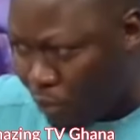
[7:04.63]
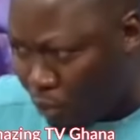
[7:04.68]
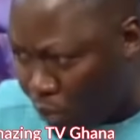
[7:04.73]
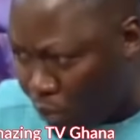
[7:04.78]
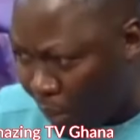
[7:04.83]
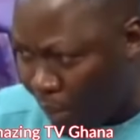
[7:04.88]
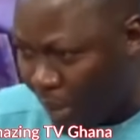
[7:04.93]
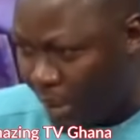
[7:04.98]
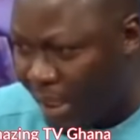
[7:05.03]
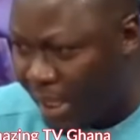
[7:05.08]
could
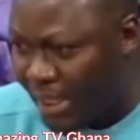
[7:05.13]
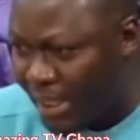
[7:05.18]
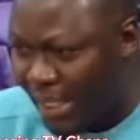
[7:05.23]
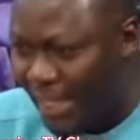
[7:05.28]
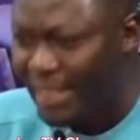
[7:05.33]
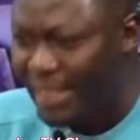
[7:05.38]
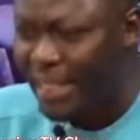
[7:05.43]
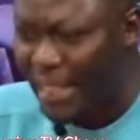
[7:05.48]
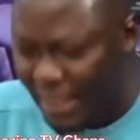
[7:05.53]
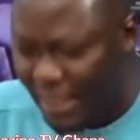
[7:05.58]
do?
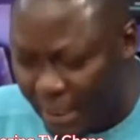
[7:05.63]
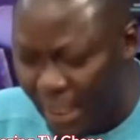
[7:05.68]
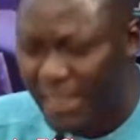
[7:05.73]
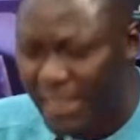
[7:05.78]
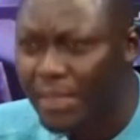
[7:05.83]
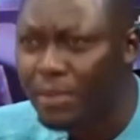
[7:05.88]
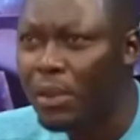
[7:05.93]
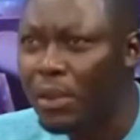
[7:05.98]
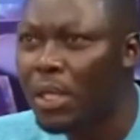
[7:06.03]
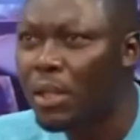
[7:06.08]
Not you
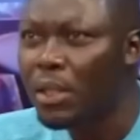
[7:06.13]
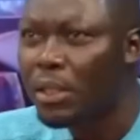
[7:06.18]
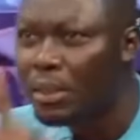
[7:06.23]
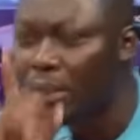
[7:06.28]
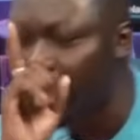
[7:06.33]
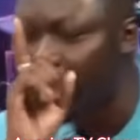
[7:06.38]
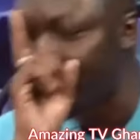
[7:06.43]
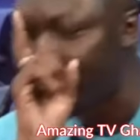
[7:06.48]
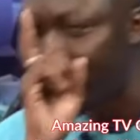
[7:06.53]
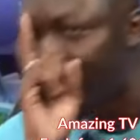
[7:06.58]
see,
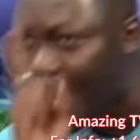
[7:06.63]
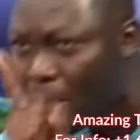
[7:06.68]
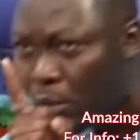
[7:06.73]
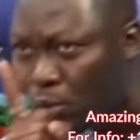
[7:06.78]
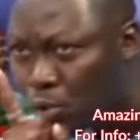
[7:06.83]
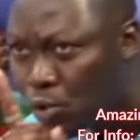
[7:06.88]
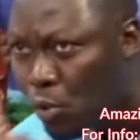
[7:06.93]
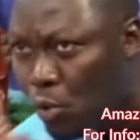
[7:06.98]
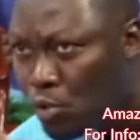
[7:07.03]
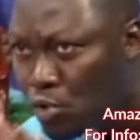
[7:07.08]
there's a
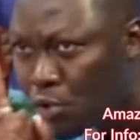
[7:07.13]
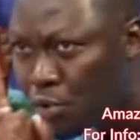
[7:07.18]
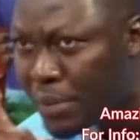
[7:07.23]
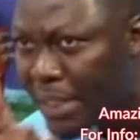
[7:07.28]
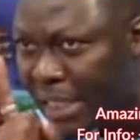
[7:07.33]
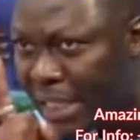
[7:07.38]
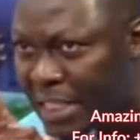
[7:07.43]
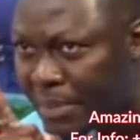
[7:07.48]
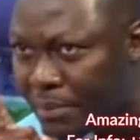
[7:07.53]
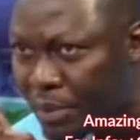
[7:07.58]
likeness to me
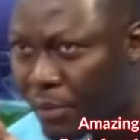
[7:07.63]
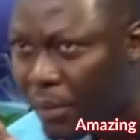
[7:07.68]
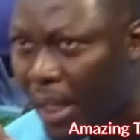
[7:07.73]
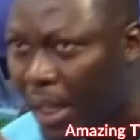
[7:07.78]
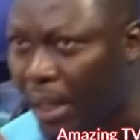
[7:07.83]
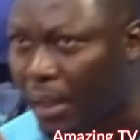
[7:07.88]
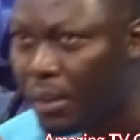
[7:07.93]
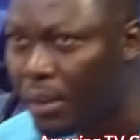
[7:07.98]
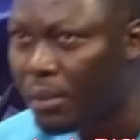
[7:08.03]
and Tibio.